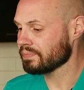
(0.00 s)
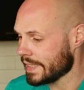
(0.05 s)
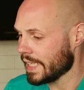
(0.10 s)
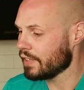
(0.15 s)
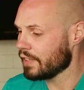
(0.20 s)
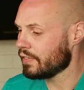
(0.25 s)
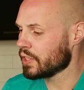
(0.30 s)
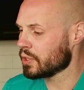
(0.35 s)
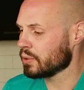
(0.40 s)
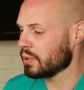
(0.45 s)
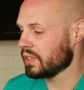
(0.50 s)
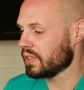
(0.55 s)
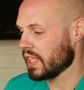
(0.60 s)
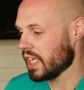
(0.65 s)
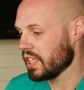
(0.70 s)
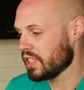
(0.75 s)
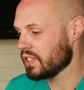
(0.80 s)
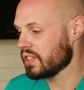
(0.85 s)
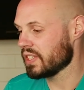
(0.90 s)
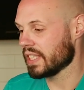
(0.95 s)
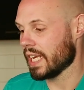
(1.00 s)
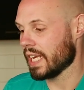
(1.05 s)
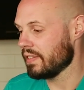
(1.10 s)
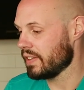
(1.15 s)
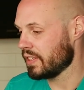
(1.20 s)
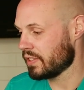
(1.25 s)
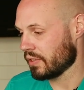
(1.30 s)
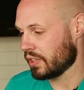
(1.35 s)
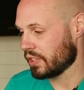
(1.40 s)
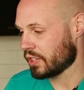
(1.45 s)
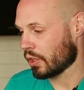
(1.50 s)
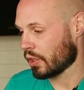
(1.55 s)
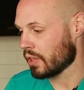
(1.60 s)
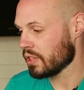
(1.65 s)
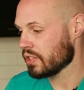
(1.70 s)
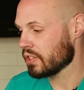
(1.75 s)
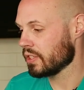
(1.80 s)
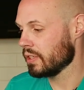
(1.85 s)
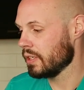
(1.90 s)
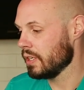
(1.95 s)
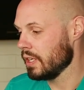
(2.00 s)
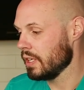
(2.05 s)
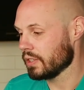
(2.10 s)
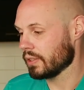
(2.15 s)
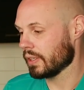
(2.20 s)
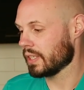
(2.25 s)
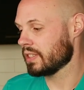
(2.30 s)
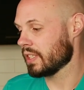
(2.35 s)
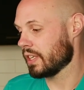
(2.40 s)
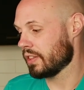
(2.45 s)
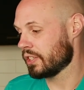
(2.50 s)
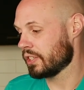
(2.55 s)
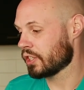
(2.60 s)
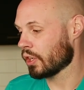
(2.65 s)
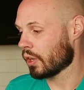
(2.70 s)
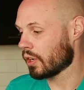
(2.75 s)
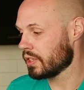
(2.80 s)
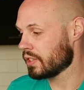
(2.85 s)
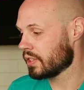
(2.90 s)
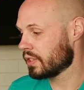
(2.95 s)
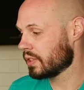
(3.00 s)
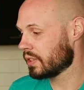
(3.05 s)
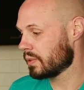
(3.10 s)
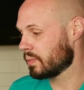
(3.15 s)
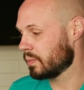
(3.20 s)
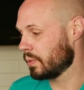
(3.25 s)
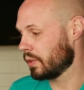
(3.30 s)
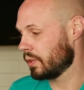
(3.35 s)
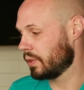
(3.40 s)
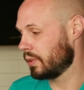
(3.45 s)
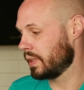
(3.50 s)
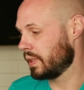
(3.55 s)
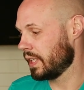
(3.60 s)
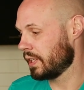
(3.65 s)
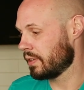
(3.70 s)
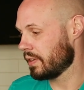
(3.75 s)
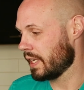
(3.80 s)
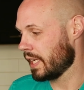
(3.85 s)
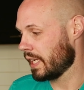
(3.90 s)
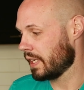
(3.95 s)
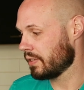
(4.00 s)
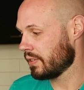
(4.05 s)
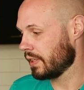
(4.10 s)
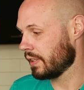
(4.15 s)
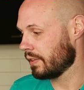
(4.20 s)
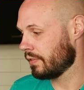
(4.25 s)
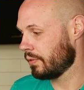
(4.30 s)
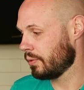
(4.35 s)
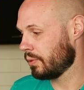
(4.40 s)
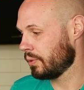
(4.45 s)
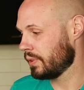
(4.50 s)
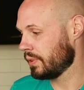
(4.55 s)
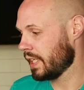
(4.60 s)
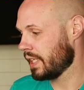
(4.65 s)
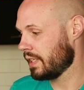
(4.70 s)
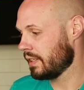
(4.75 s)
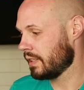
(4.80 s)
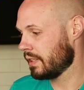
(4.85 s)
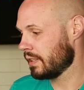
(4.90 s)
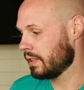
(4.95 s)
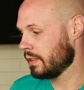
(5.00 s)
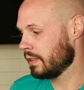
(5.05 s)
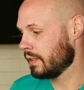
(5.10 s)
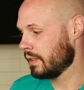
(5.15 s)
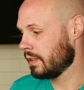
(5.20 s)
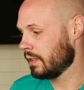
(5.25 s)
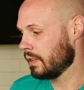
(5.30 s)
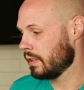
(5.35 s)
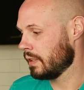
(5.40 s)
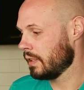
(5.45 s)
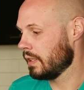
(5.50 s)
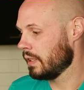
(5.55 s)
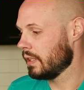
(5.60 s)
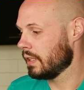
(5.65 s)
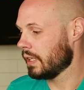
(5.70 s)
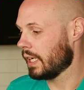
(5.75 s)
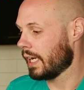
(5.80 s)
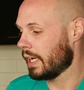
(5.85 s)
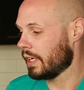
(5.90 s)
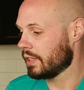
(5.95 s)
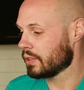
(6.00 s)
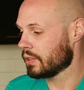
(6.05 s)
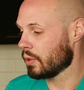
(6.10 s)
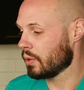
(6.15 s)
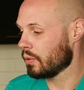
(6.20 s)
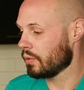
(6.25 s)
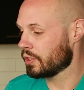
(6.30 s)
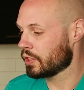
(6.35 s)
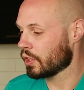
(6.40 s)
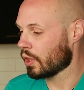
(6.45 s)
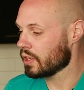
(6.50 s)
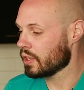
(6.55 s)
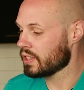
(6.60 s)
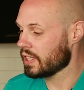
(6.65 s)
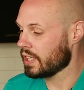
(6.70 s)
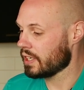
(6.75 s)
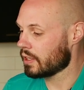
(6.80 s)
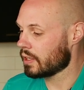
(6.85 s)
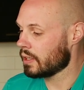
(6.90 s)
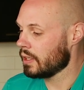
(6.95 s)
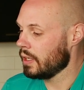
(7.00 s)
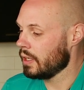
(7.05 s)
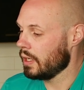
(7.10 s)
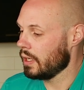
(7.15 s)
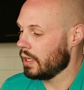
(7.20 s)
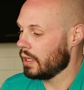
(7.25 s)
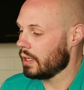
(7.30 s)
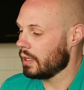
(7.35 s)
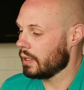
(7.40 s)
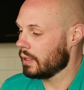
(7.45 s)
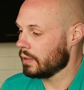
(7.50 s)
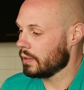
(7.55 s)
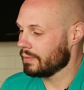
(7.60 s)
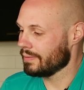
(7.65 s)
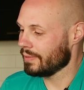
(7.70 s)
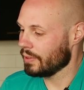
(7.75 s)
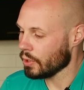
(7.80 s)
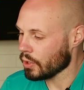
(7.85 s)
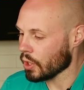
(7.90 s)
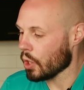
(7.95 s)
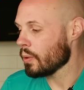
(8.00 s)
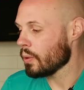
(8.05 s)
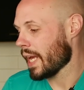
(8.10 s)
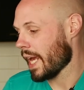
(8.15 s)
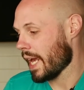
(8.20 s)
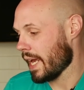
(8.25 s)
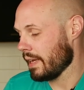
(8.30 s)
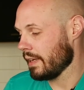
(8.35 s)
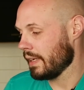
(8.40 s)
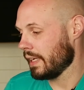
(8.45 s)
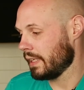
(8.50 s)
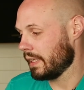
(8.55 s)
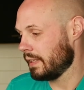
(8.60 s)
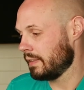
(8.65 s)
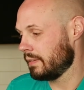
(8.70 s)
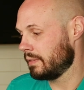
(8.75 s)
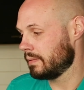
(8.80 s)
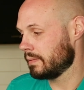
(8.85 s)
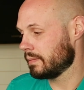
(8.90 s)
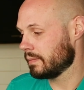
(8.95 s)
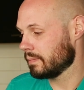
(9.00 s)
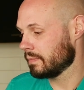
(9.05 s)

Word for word: Data visualizations, again, these are the charts. So like I said, the charts, we'll go to a year that has like full data. Uh, so the charts here look okay in